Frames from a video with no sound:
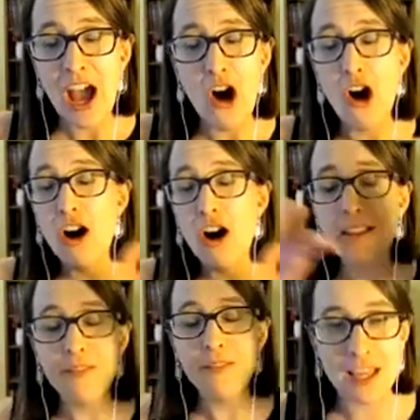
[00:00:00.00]
all of
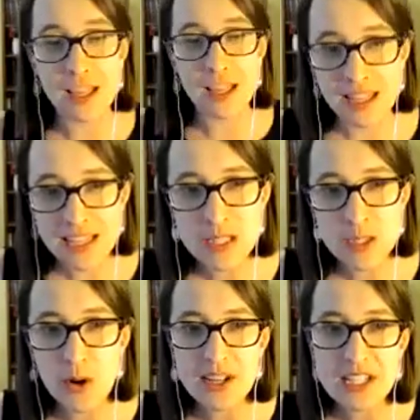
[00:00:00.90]
the committees were
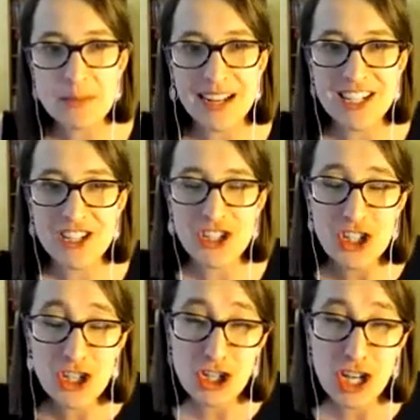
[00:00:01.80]
expected to
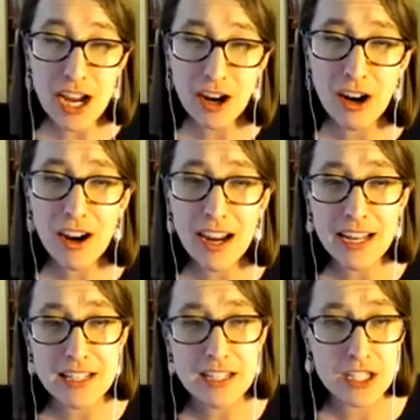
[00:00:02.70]
share in
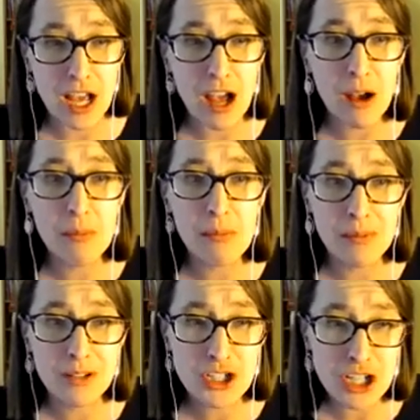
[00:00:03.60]
some
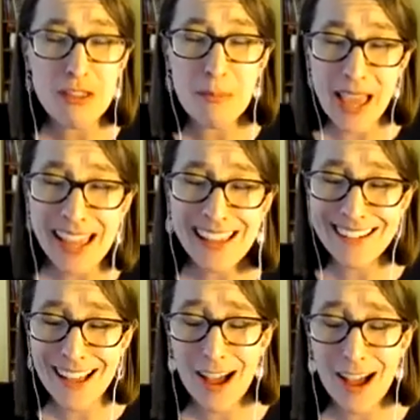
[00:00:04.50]
share the pain
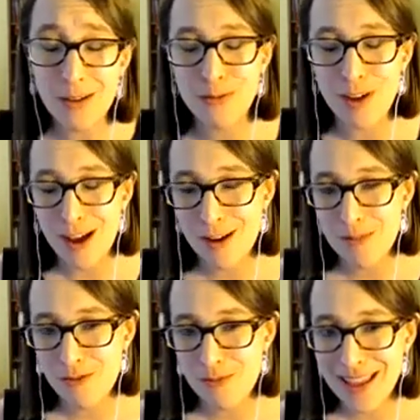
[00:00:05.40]
of um, of
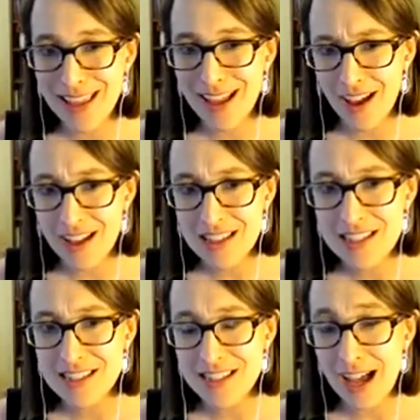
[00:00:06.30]
making
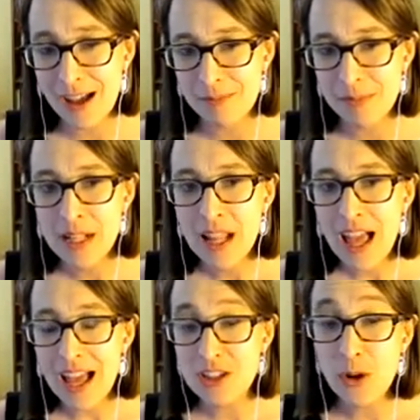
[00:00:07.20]
cuts um, and so